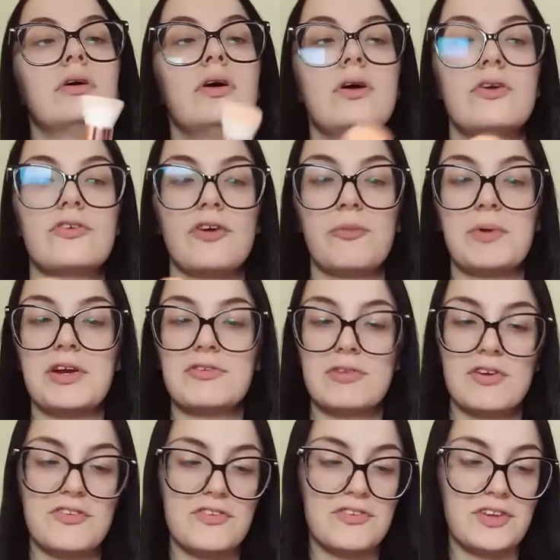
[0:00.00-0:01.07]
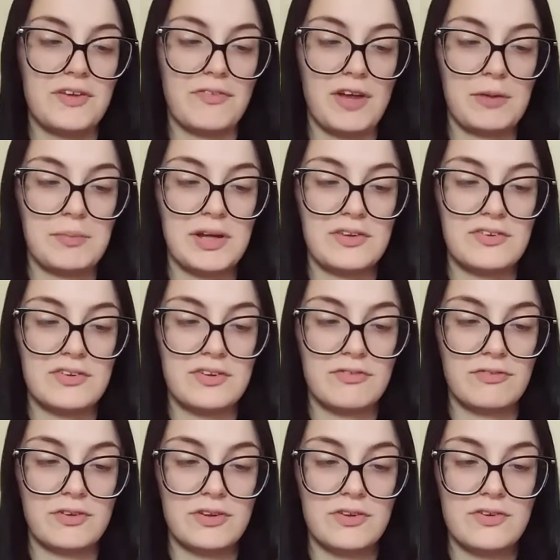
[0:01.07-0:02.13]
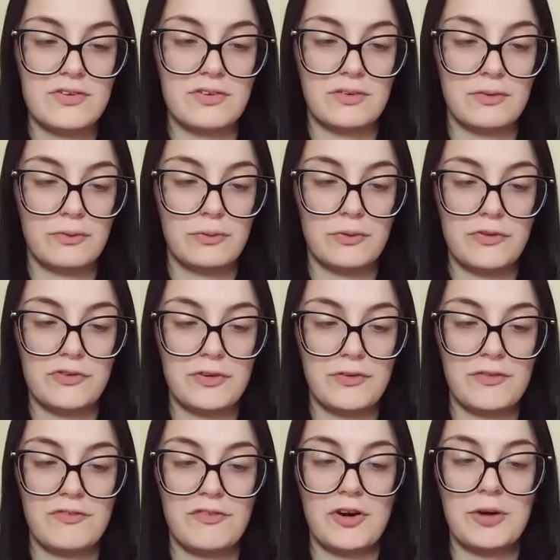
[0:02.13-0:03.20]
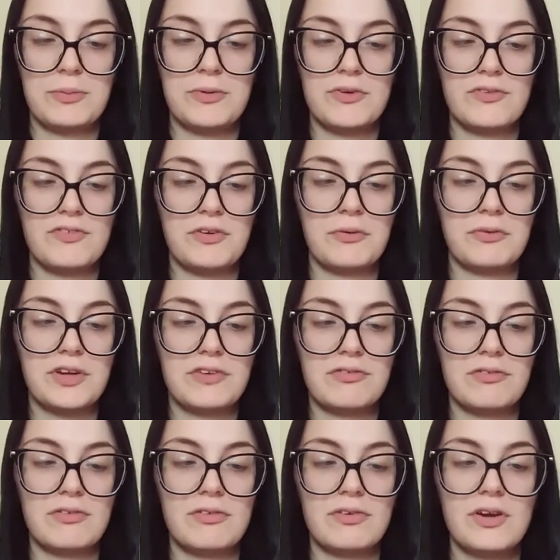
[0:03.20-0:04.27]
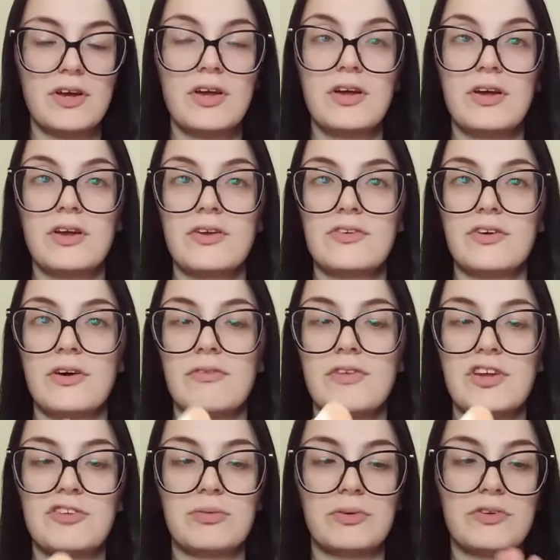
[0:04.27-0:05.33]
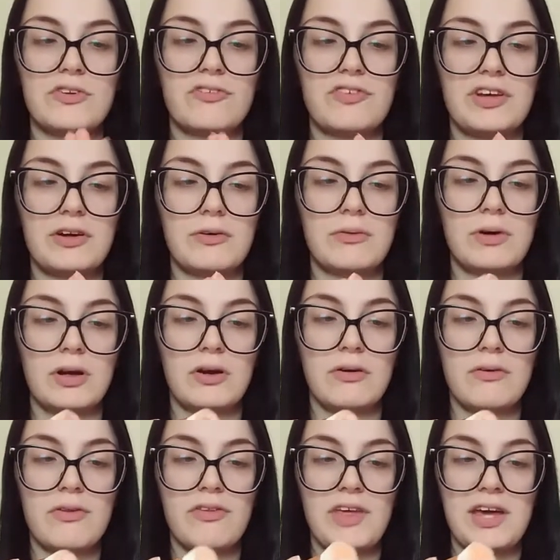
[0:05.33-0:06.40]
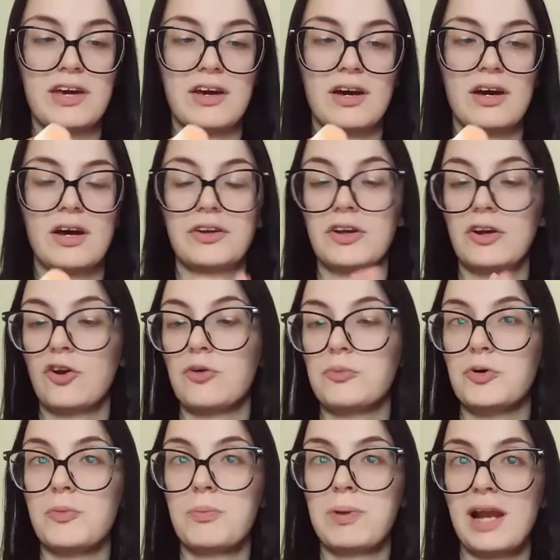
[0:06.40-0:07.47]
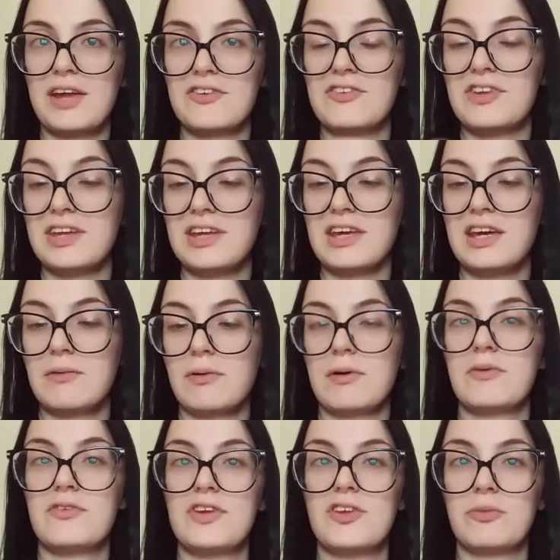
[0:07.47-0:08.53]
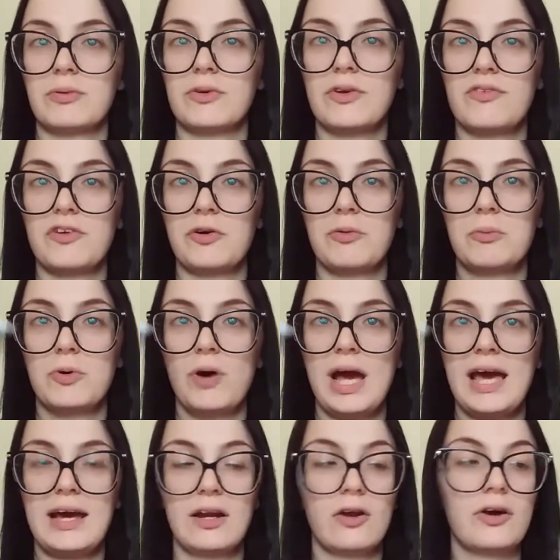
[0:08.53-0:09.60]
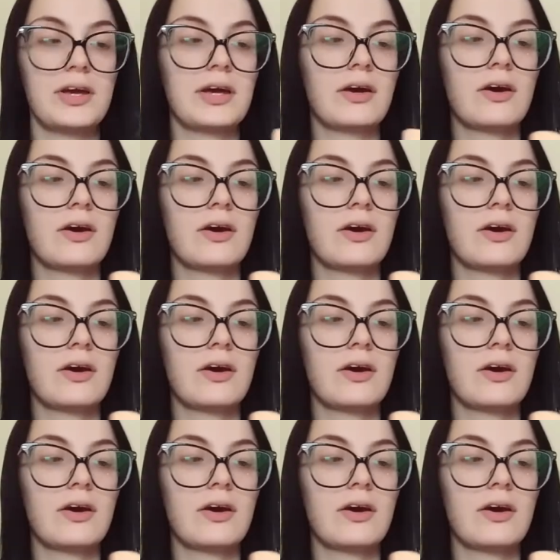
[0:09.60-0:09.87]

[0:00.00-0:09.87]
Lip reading: So it'll be interesting to see if that makes a difference. And also the fibres feel different. So these ones feel a lot thicker and a lot more plasticky, whereas these ones feel more hair-like.